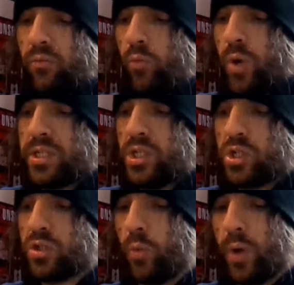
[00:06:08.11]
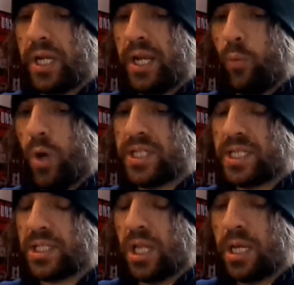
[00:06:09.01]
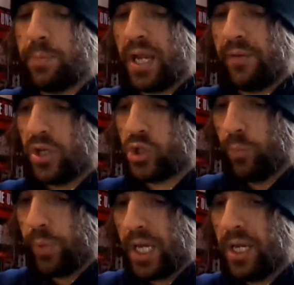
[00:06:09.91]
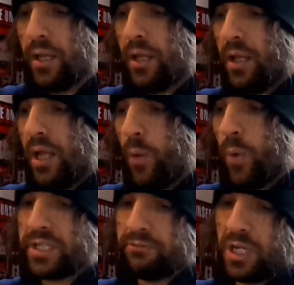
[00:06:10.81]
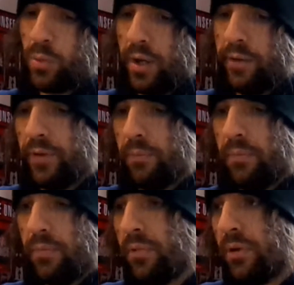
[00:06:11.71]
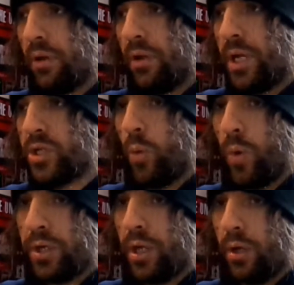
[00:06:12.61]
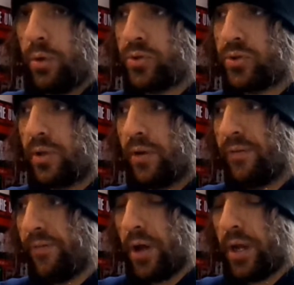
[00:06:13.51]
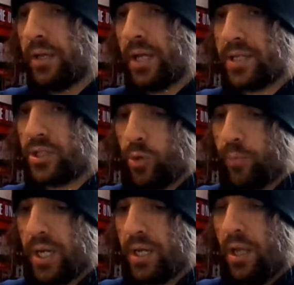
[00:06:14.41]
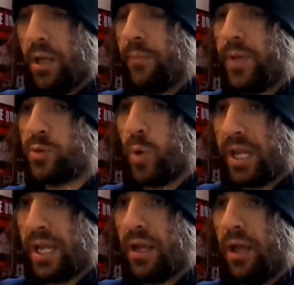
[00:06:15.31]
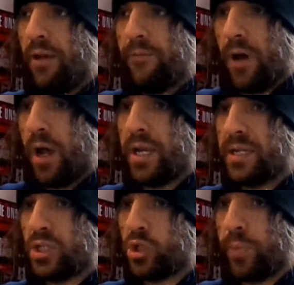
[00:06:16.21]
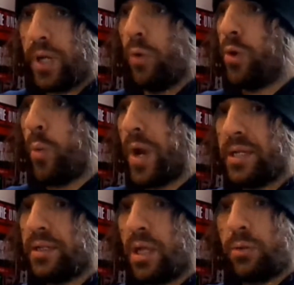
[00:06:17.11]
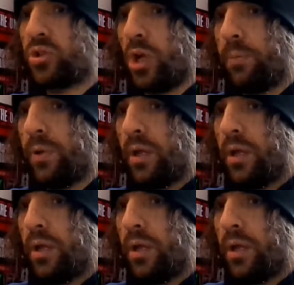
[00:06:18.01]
Why has he just got one ear? Why is it slightly bigger than it should be? And why is there only one of them? He's got one nose, fine, as should be. There's one ear, fine, as it should be. Oh no, wait, no, stop.